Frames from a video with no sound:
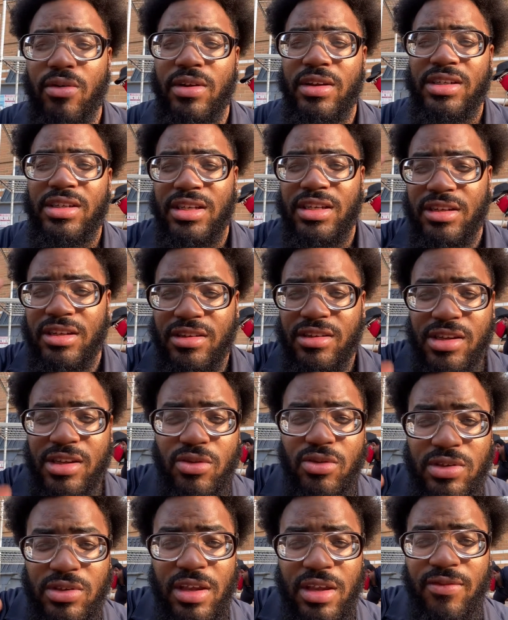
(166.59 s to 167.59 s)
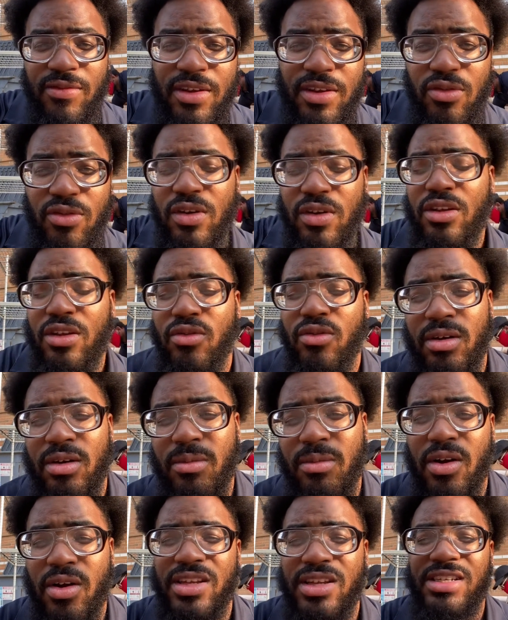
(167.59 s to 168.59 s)
This shit is QTV23,
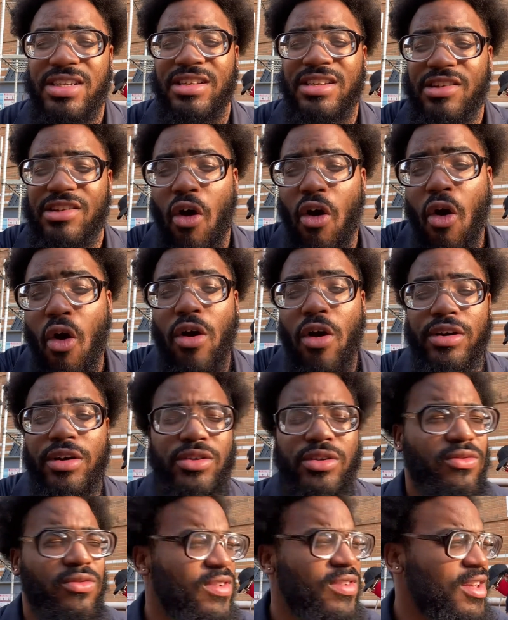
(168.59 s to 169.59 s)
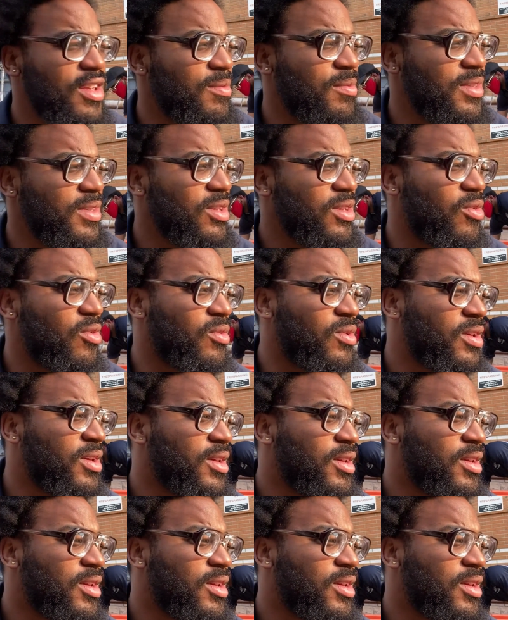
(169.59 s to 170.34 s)
bro. This shit is ours. You feel me? So.